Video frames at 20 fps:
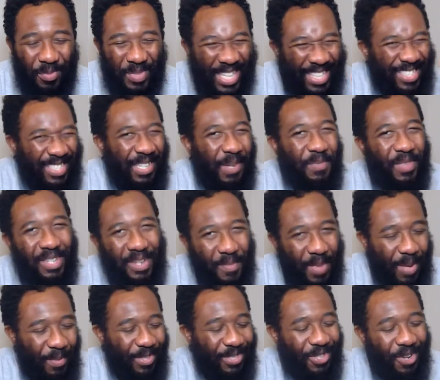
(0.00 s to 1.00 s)
But that's something to
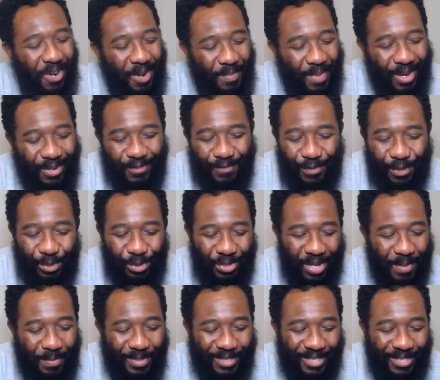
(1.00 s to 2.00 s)
maybe talk about in future
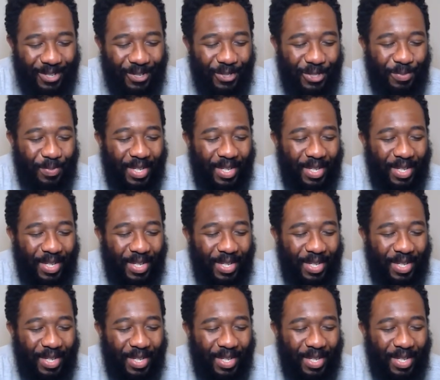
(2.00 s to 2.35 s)
episodes.